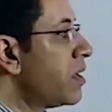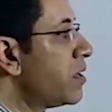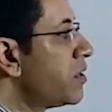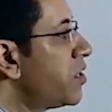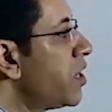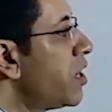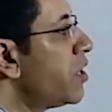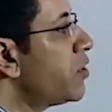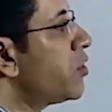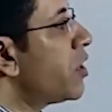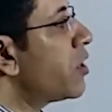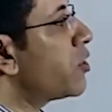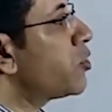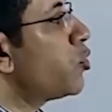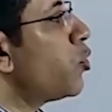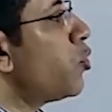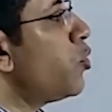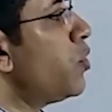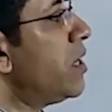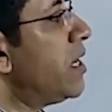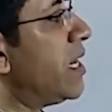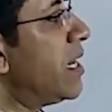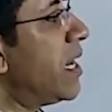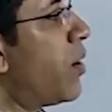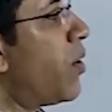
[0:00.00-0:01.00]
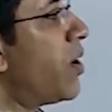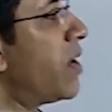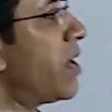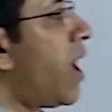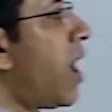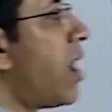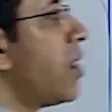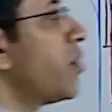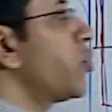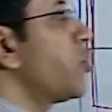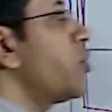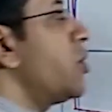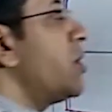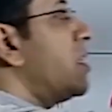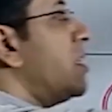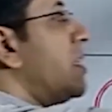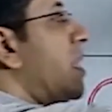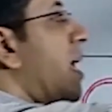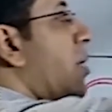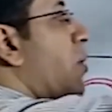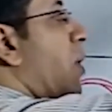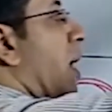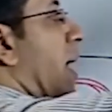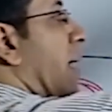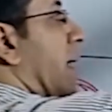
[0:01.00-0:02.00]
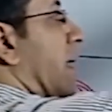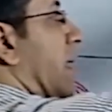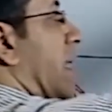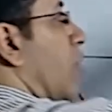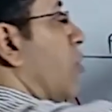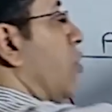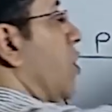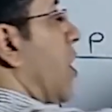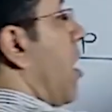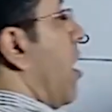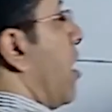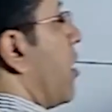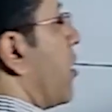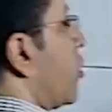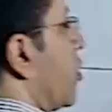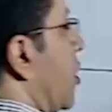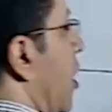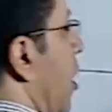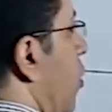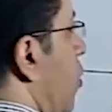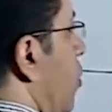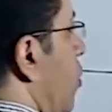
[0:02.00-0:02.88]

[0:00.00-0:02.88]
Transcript: nerve terminals act by releasing